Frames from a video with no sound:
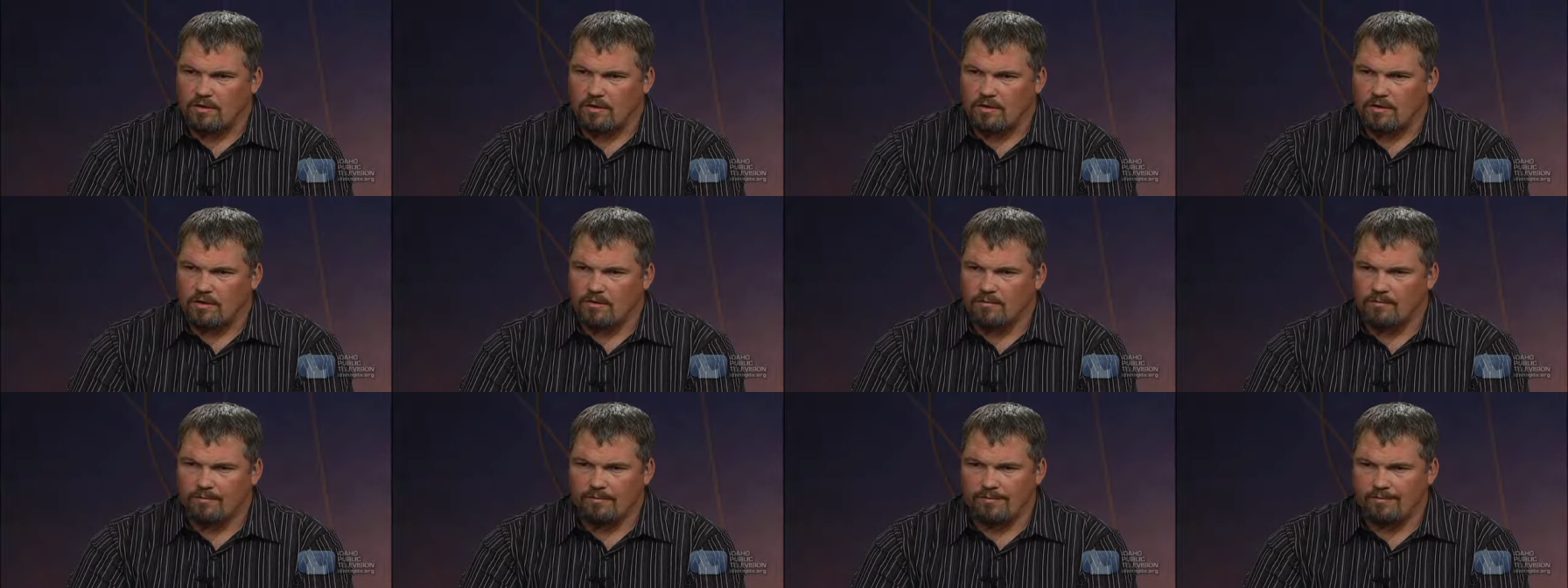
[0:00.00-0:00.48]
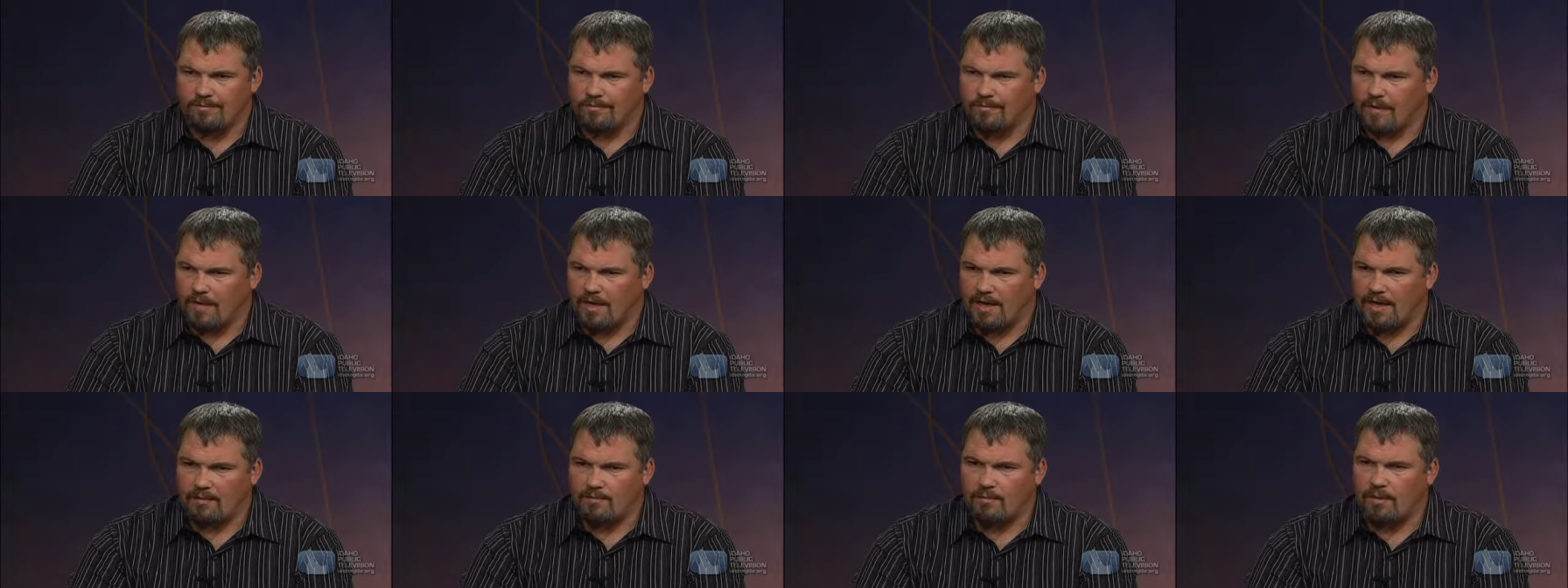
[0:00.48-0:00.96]
you know,
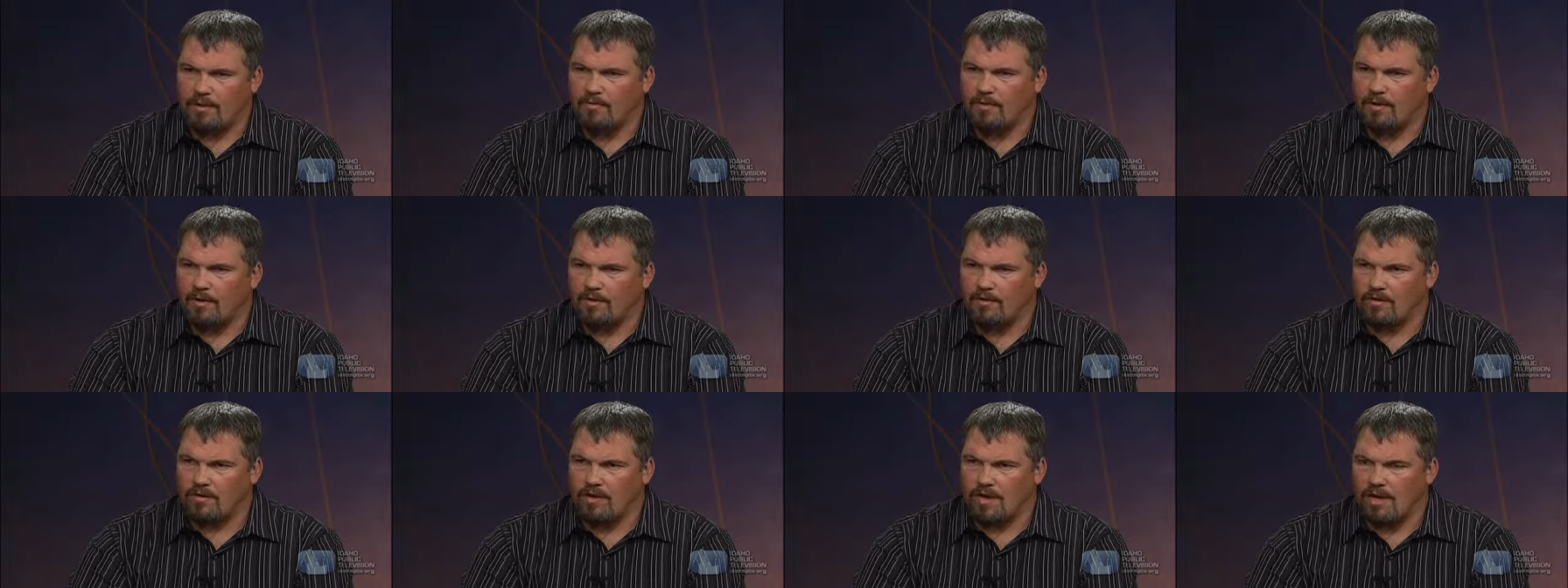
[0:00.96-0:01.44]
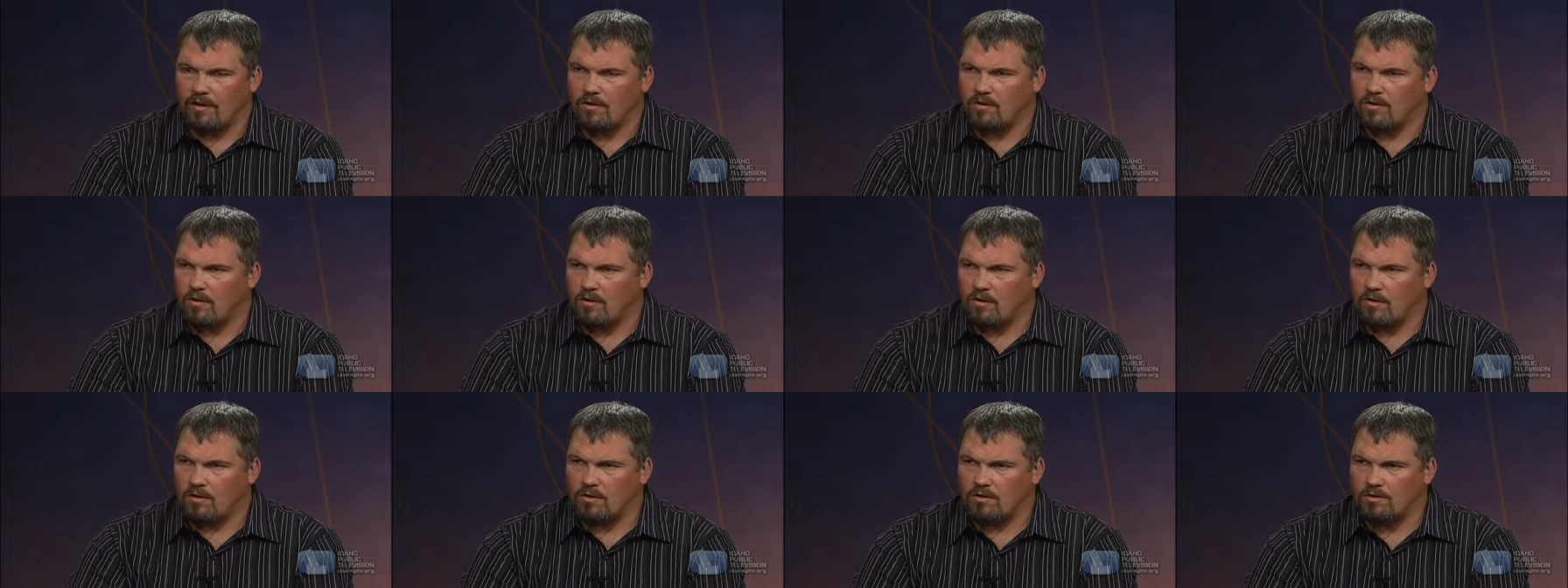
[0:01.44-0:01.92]
and my mother,
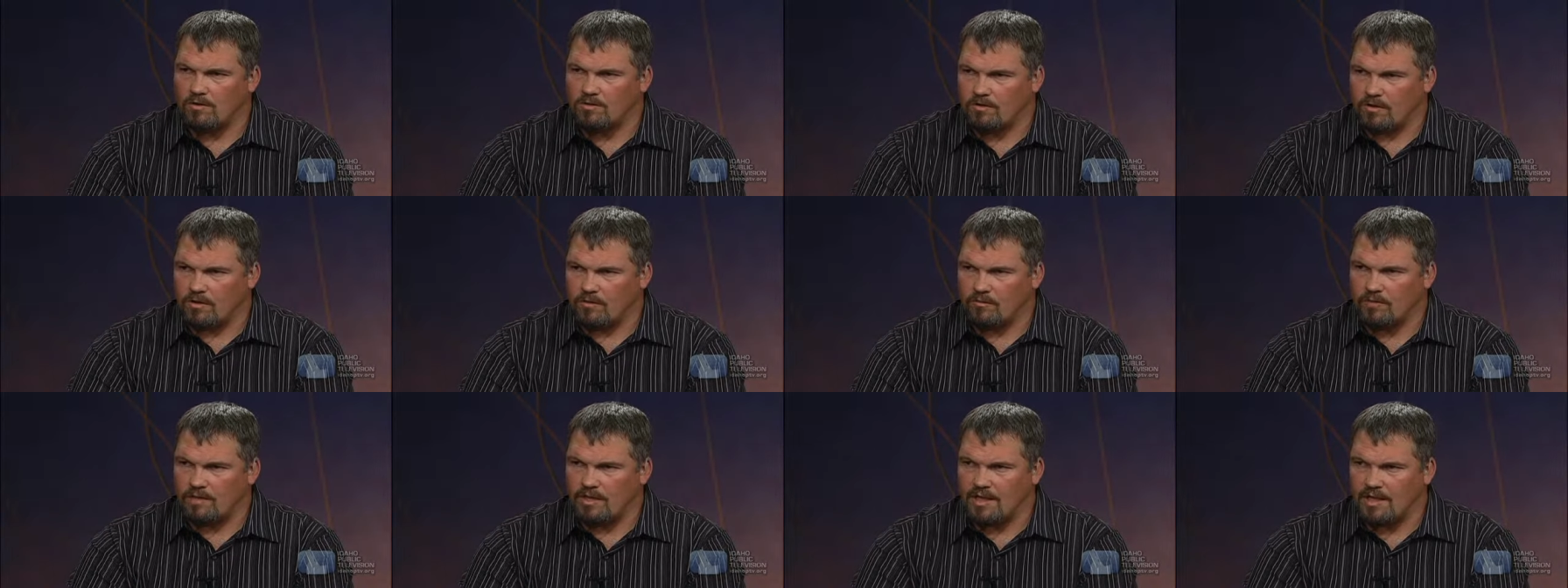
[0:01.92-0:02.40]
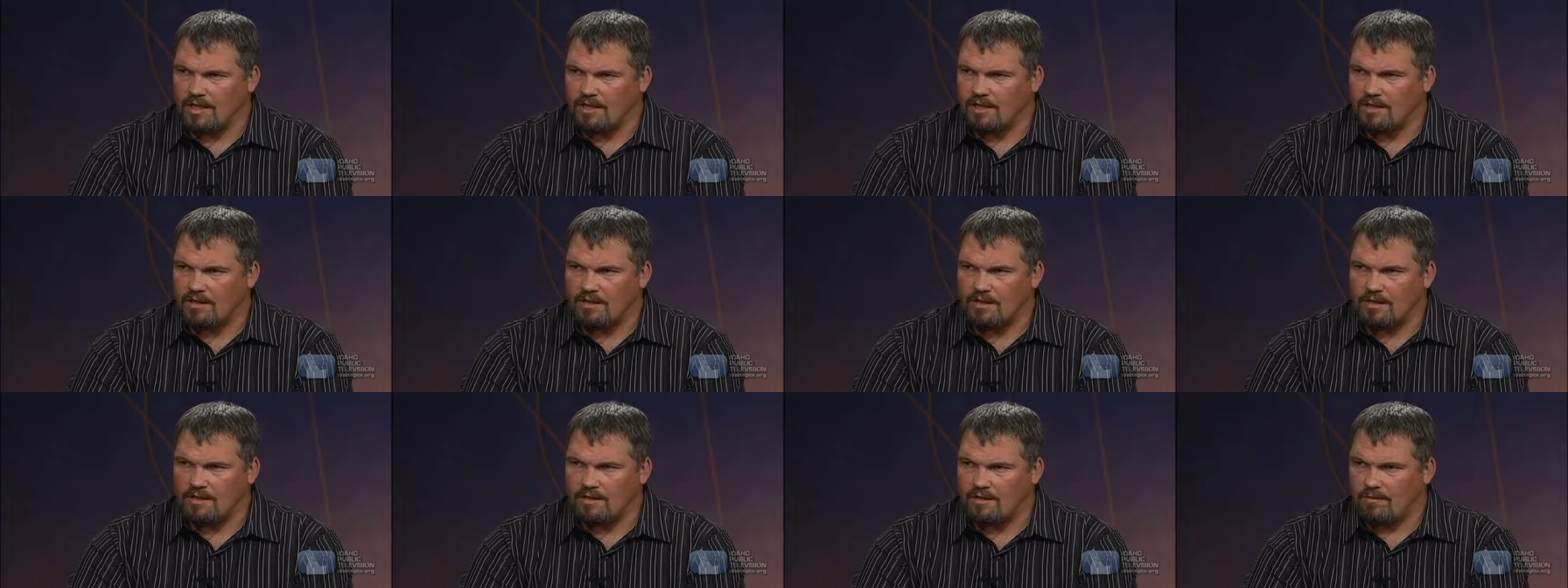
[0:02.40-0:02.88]
alcohol and drug
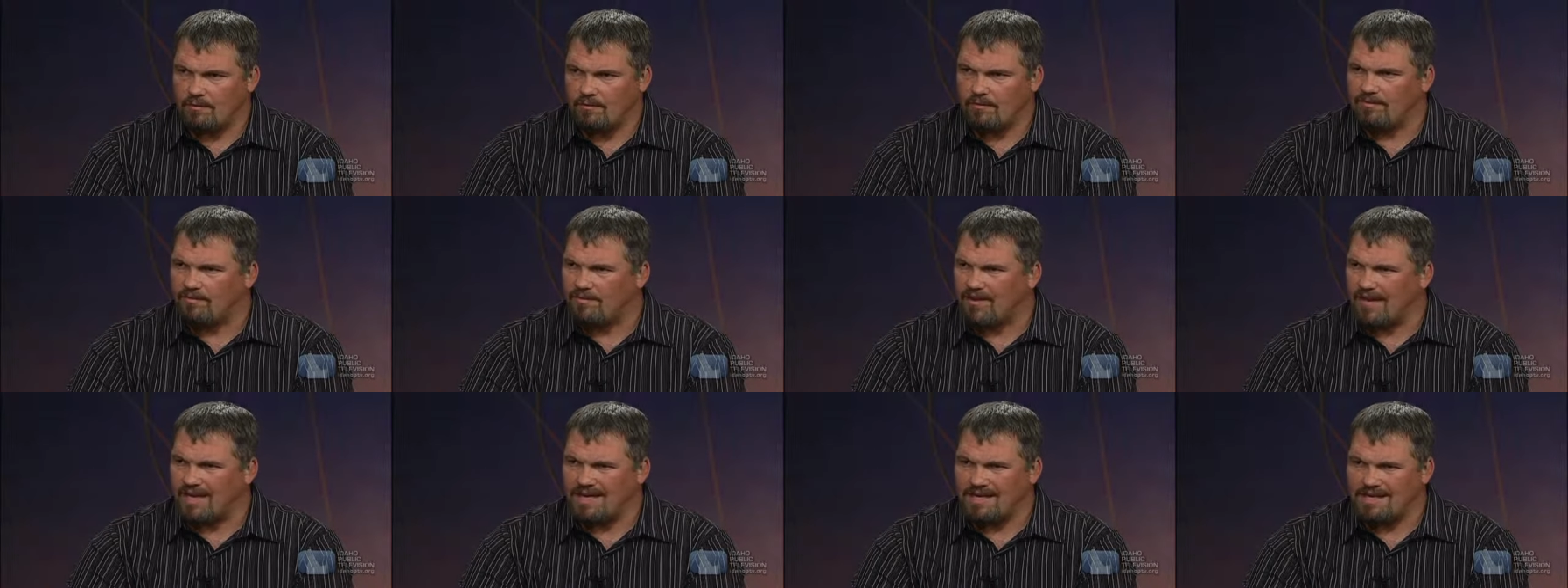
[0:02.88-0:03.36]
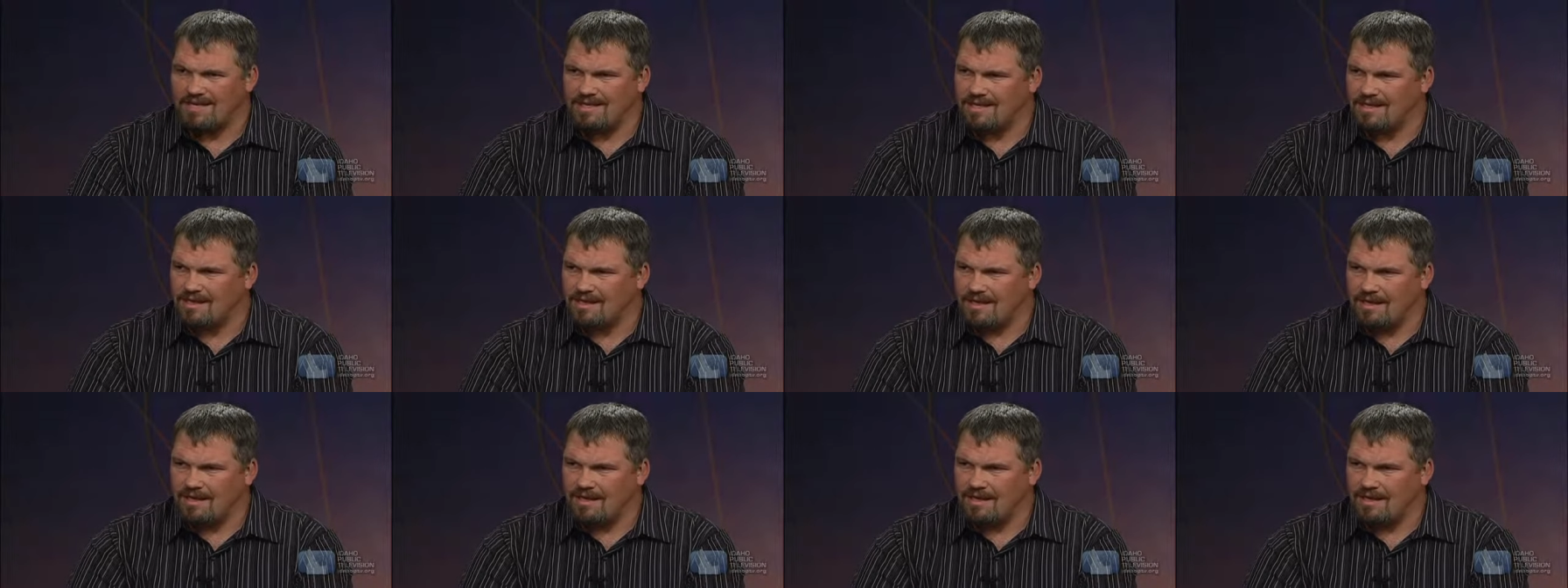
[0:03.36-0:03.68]
related, they would fight,